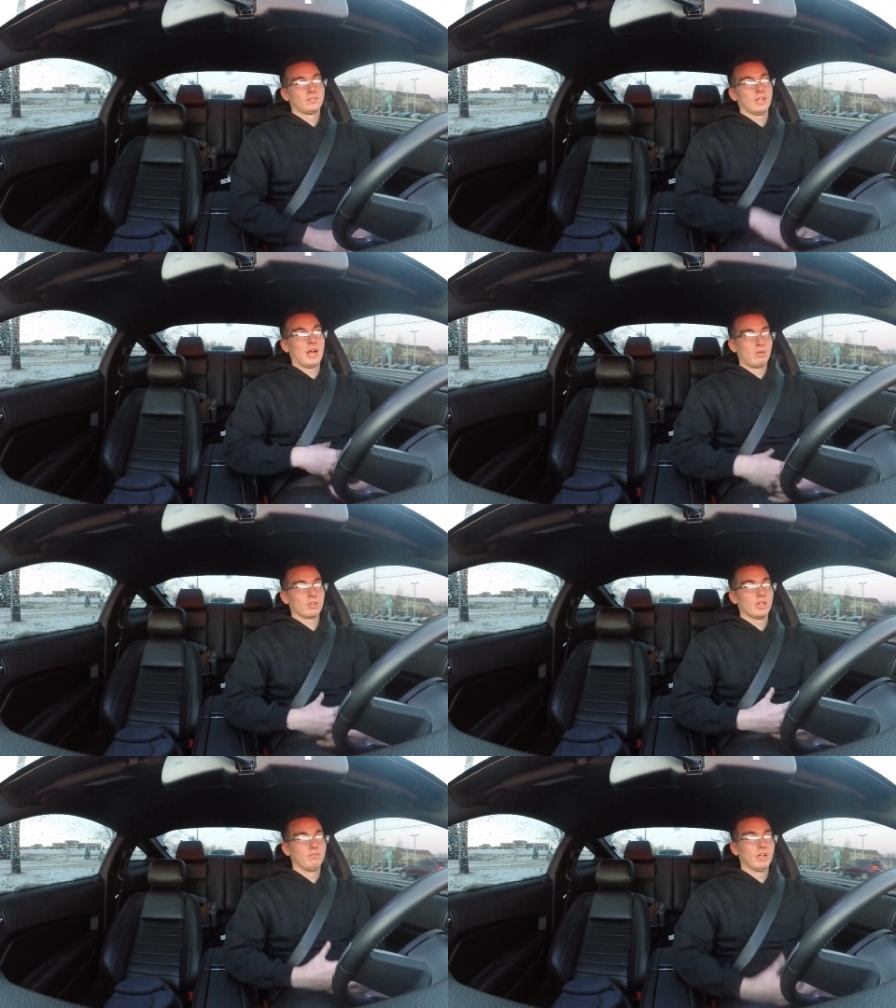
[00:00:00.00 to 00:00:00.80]
Now,
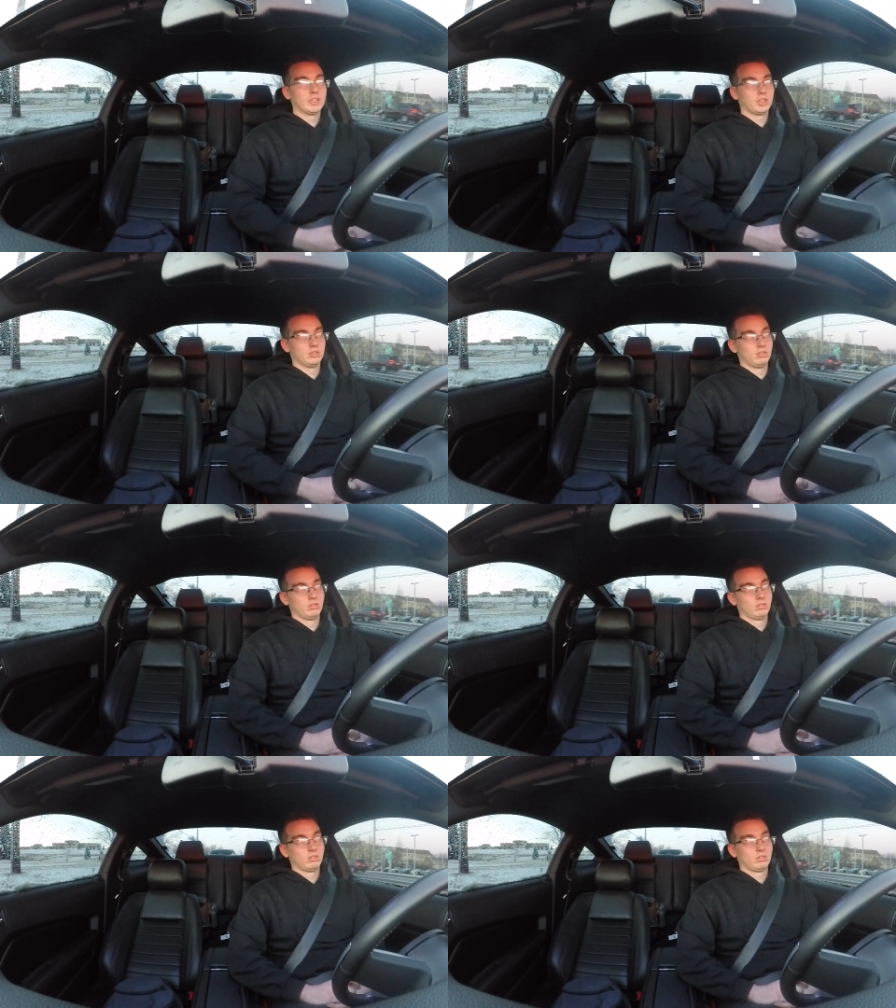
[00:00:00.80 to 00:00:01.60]
conventional,
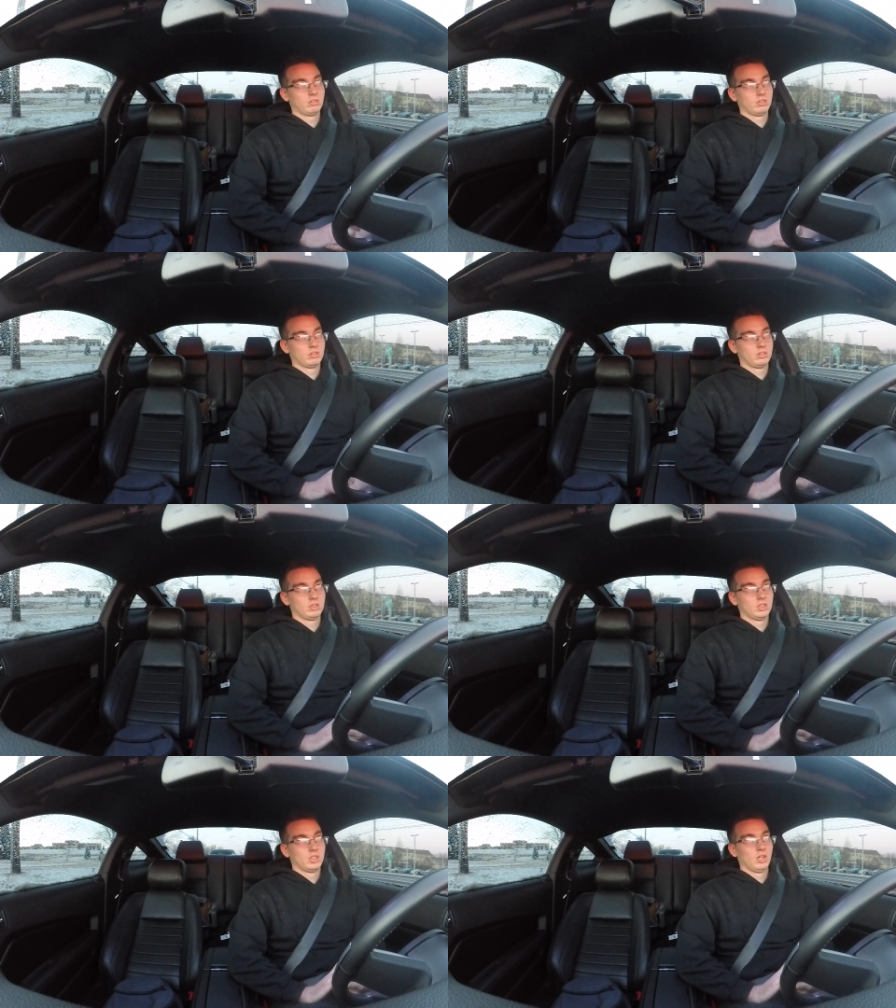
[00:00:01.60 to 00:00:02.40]

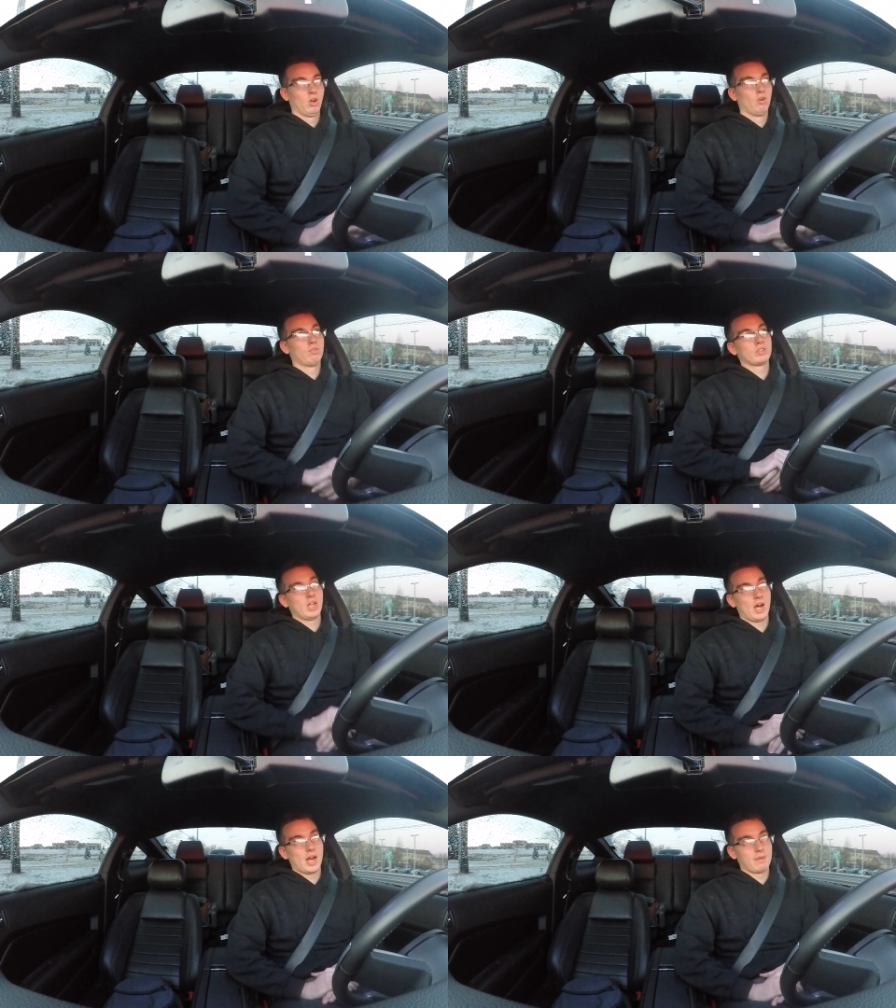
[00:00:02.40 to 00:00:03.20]
over
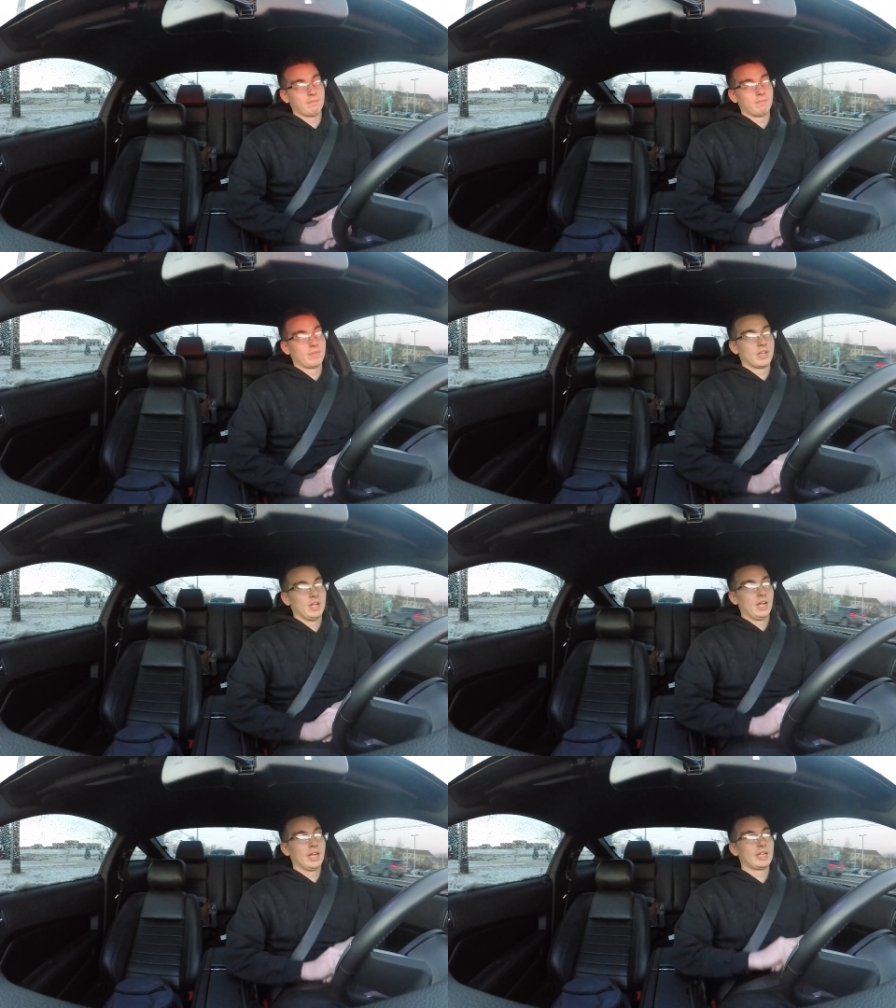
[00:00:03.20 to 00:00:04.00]
time,
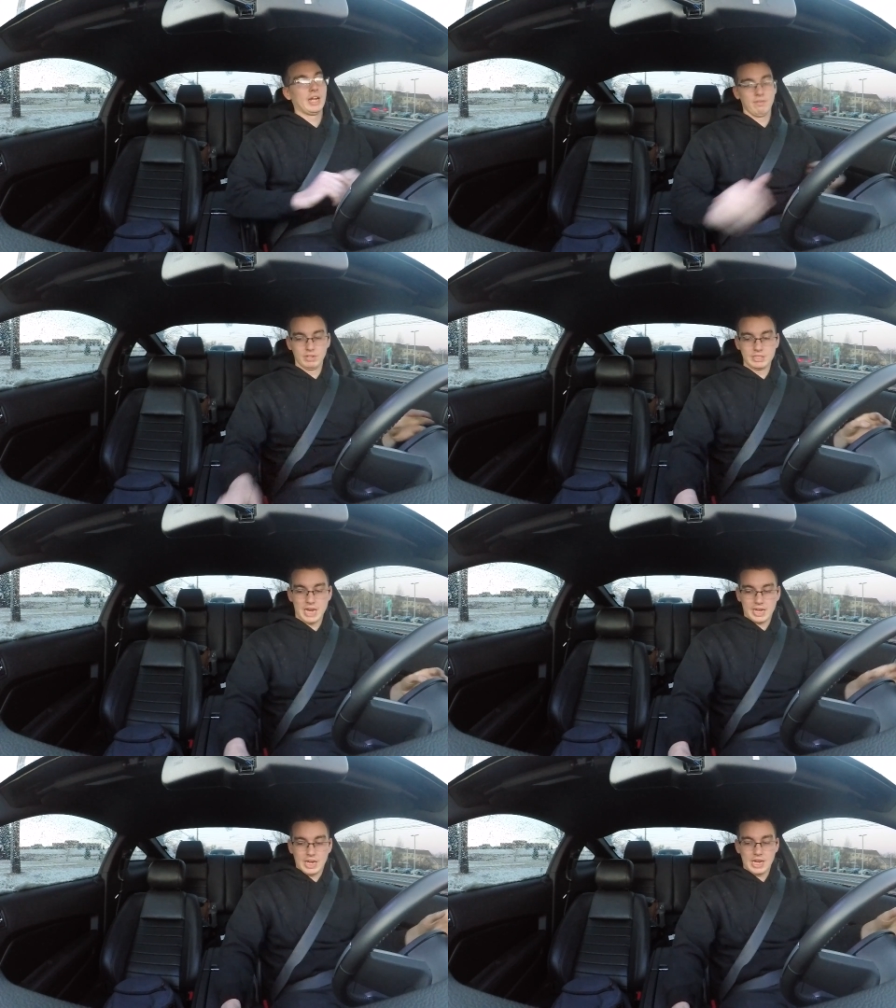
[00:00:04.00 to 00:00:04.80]
it can't really
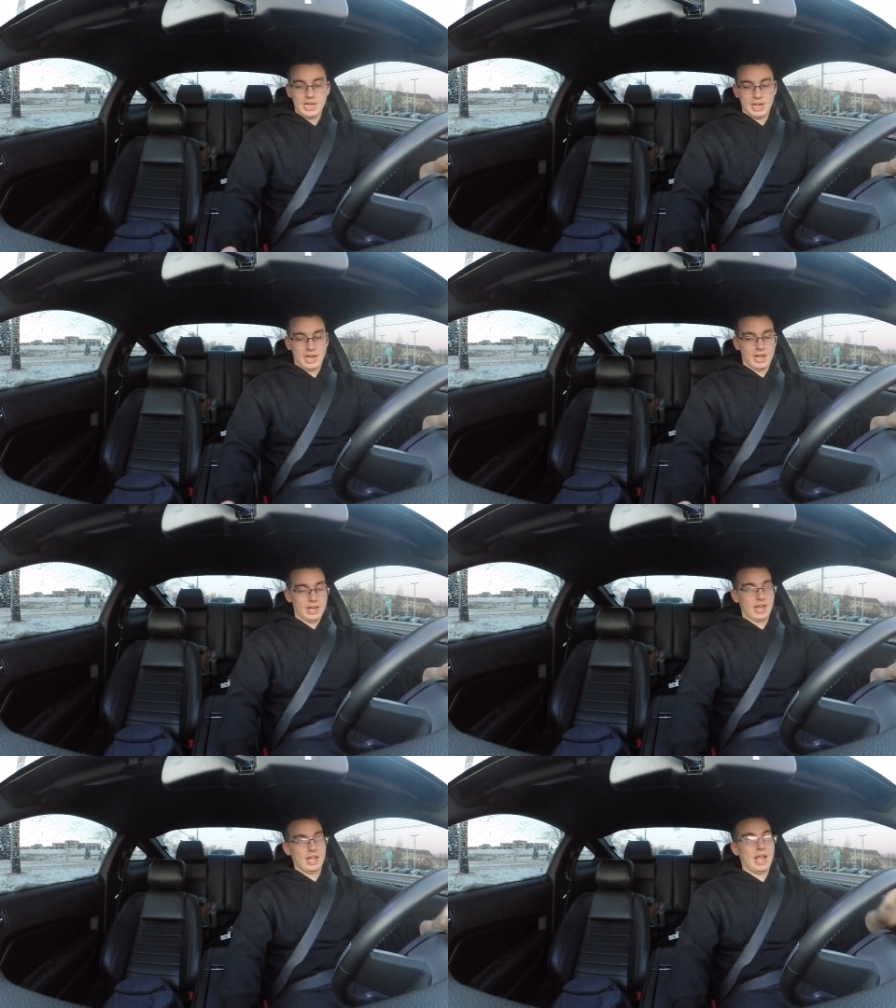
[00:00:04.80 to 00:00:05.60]
take heat
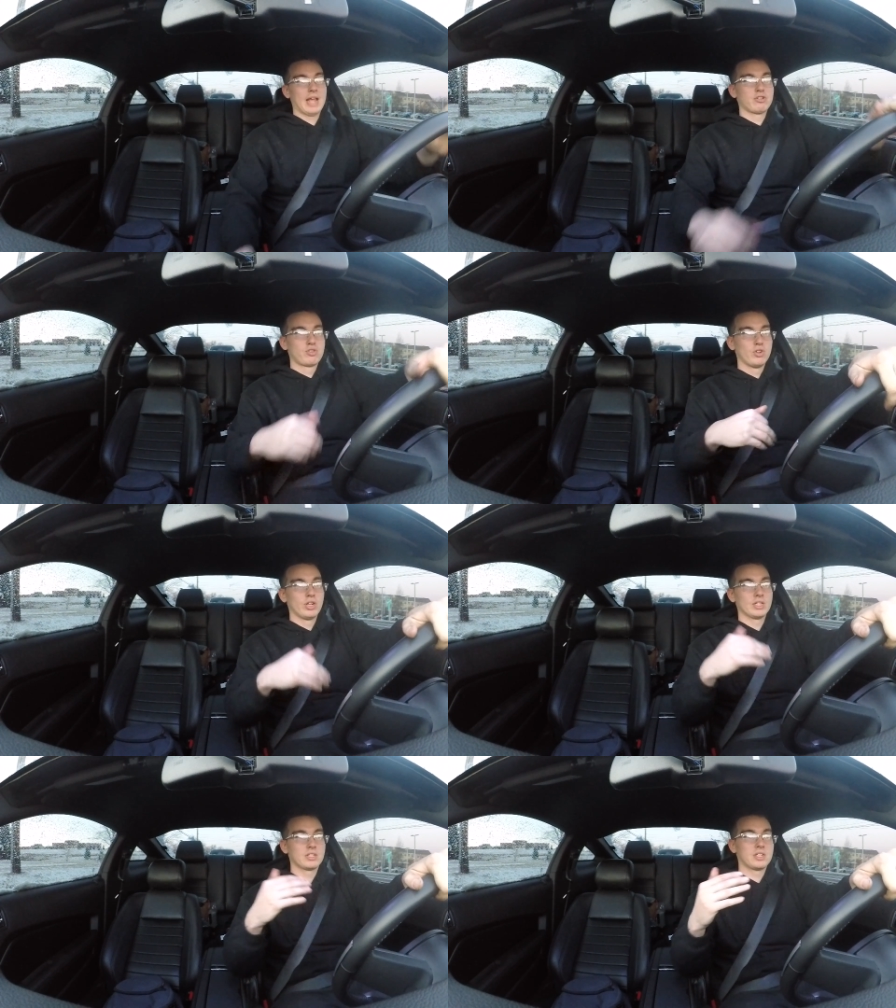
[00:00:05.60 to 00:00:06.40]
as
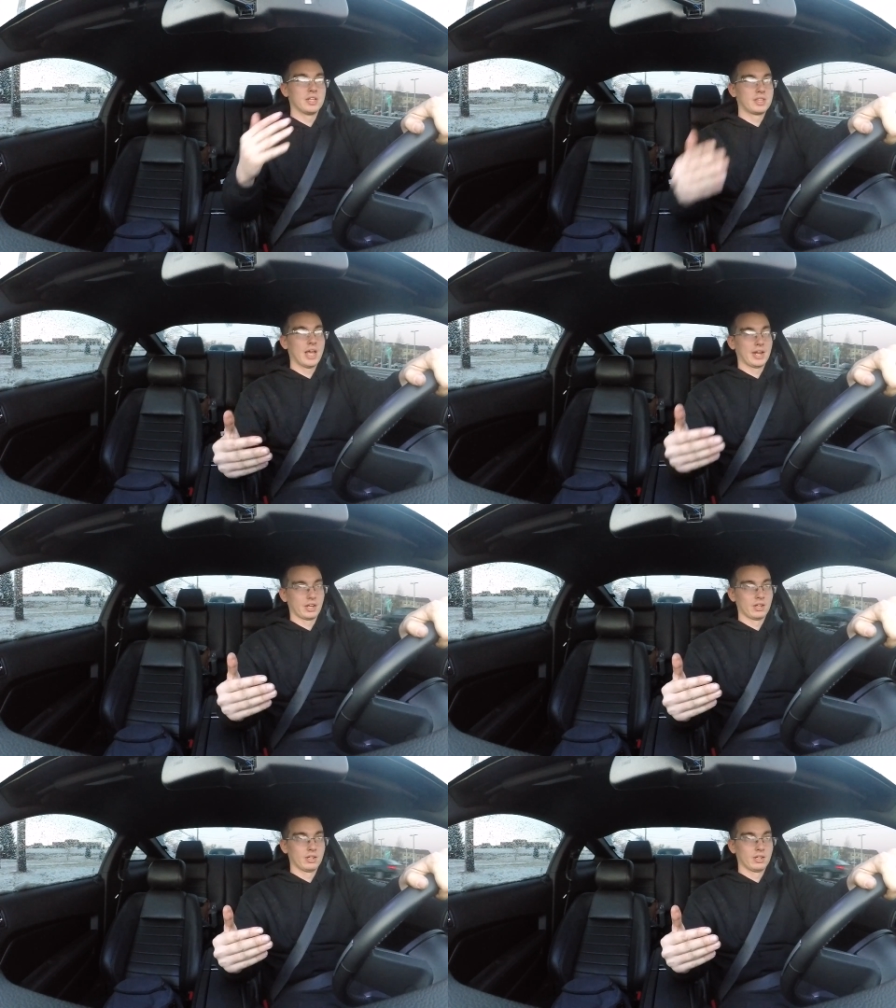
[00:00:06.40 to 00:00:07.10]
good as synthetic.